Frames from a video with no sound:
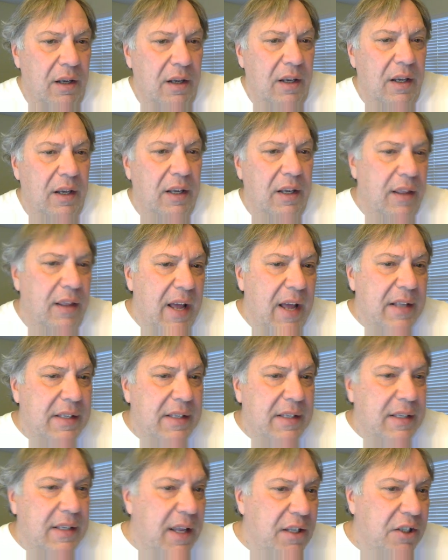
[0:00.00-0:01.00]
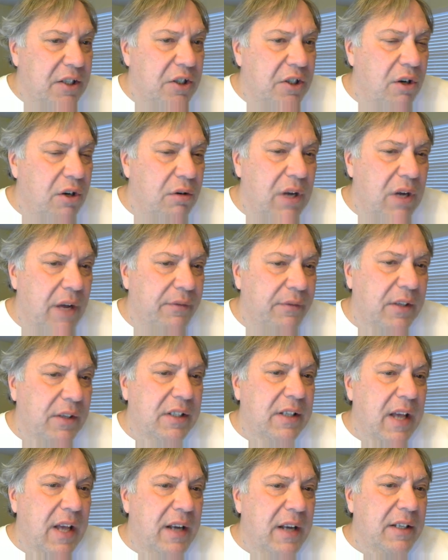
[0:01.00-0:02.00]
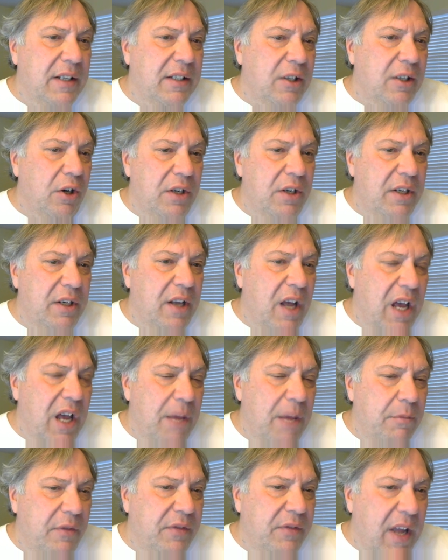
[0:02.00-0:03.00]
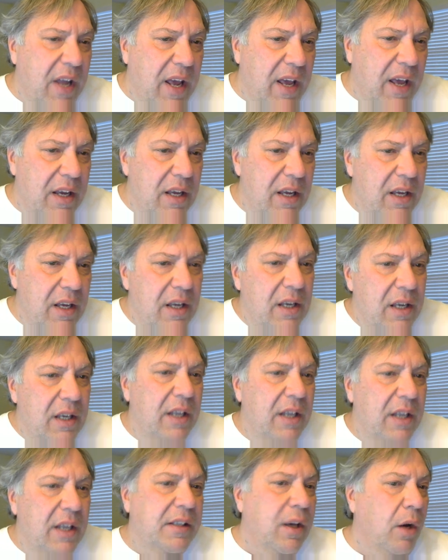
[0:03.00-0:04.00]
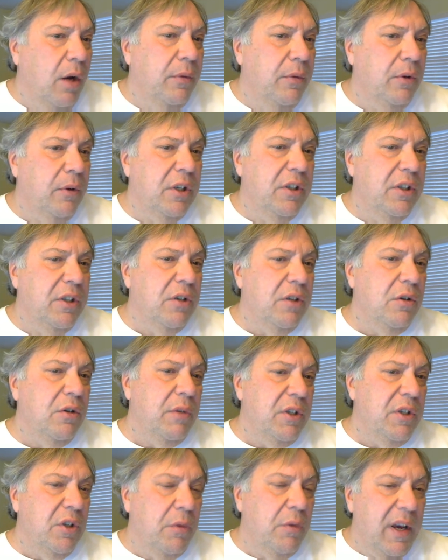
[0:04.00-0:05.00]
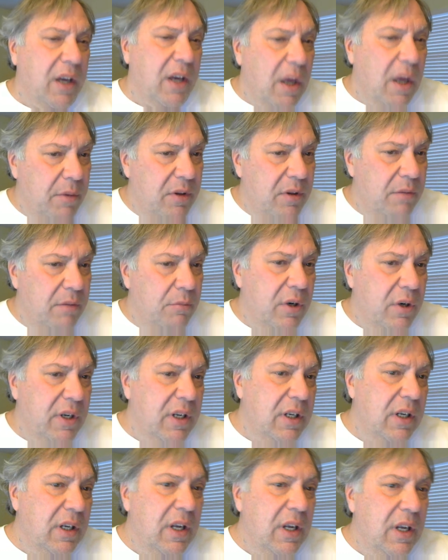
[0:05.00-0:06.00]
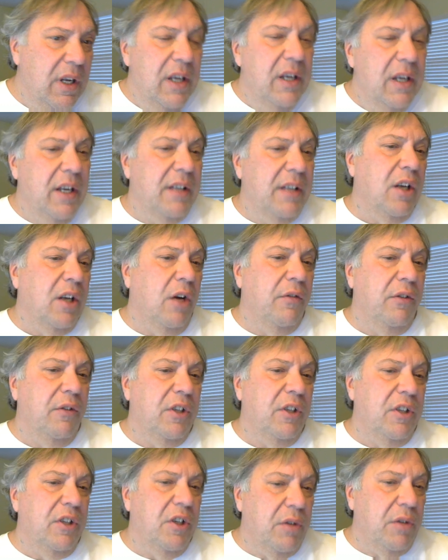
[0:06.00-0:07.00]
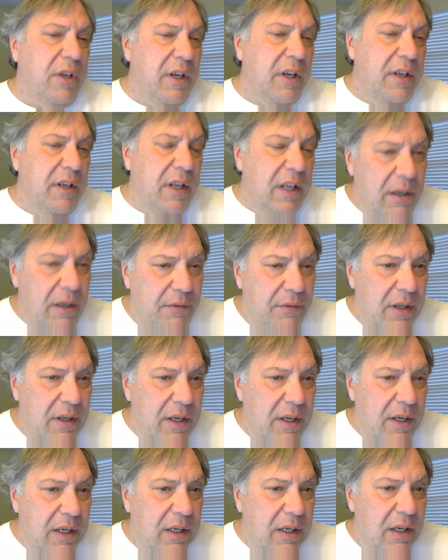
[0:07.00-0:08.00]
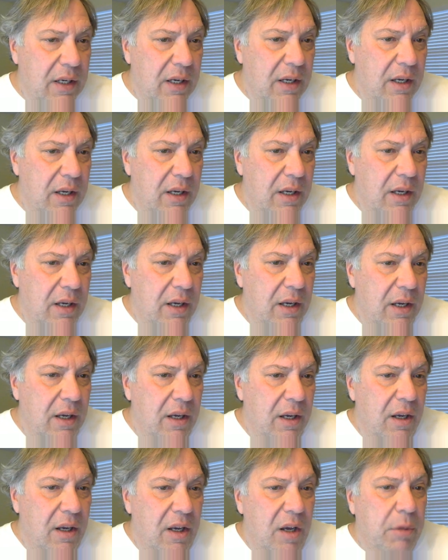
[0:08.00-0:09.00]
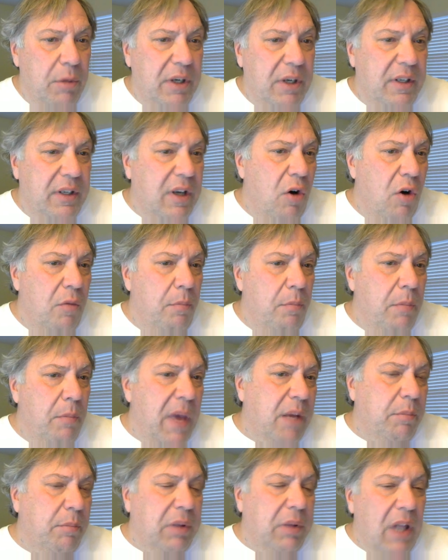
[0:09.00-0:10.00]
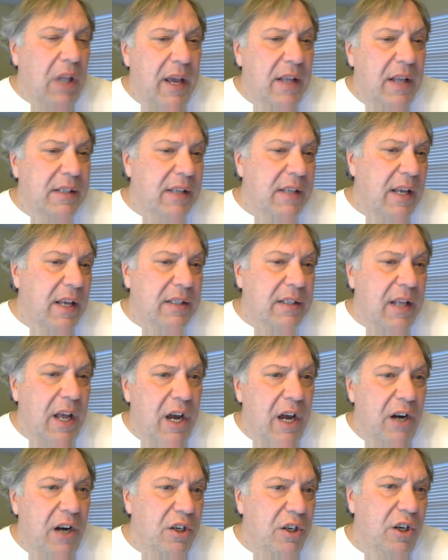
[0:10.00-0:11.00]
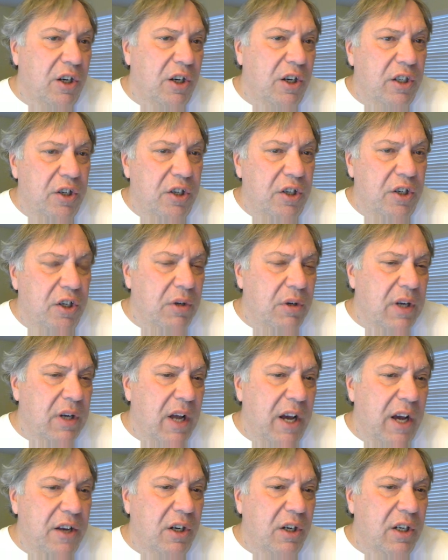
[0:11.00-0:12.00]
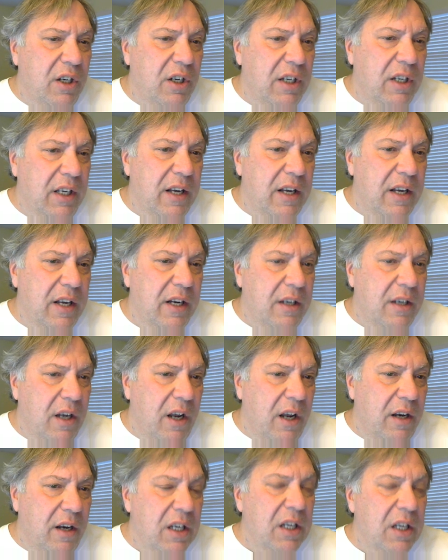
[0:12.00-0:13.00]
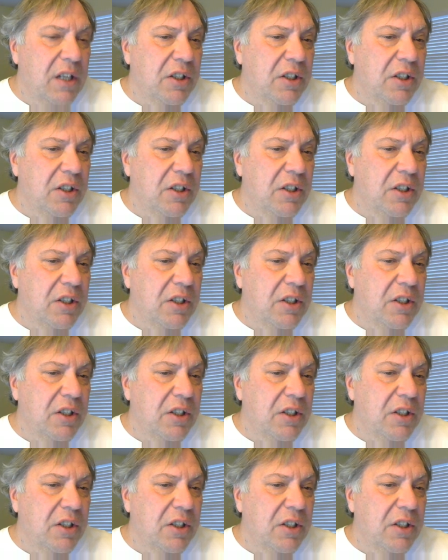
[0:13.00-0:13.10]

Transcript: In that sense, you don't have to set a certain time of day. It's helpful to do it when you wake up in the morning. It's helpful to do it in the evening. But don't make plans as to how you're going to do it, how you're going to get it done.